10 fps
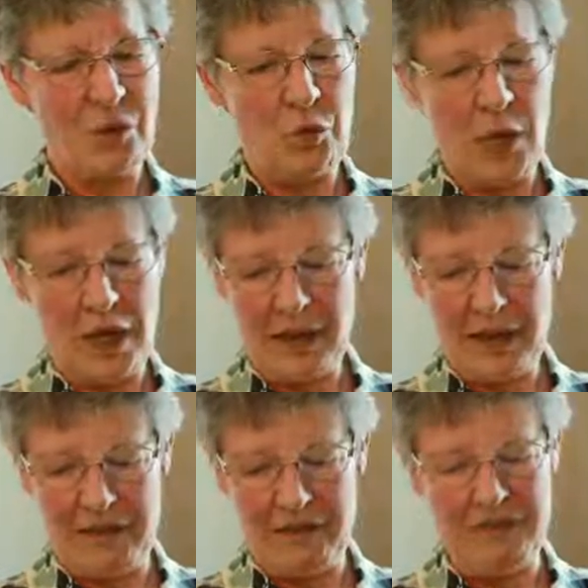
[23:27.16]
Well,
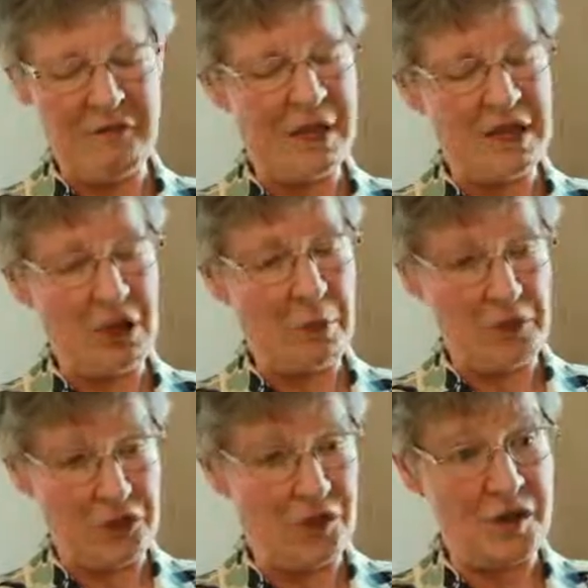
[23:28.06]
they've given me the
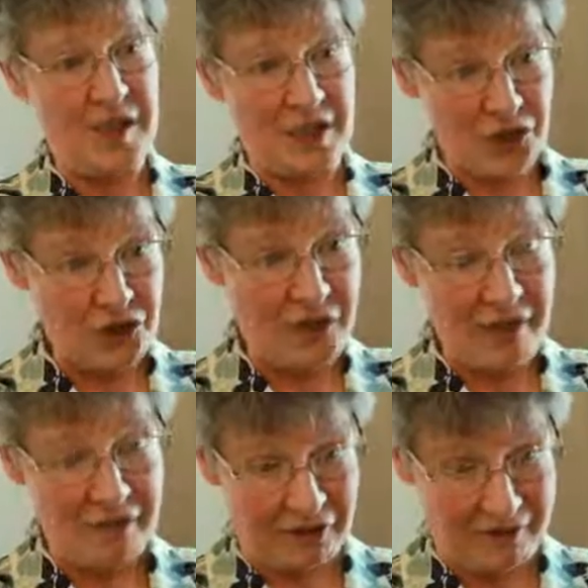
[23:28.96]
opportunity to
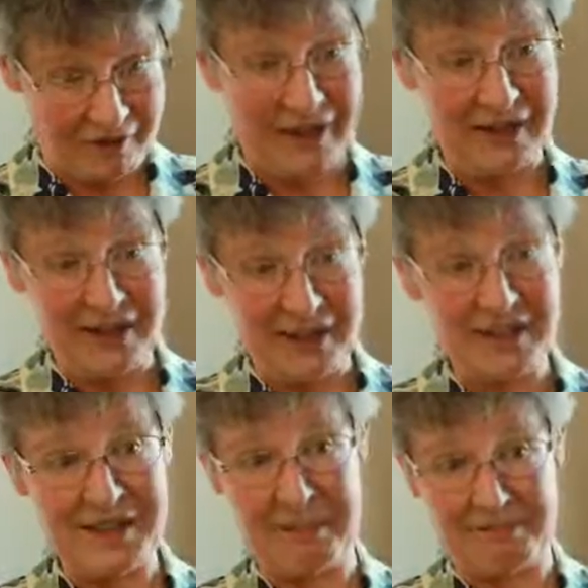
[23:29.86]
travel like
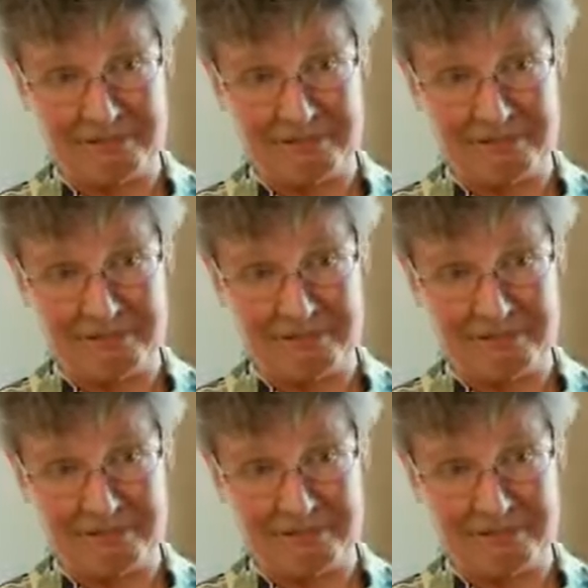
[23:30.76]
this,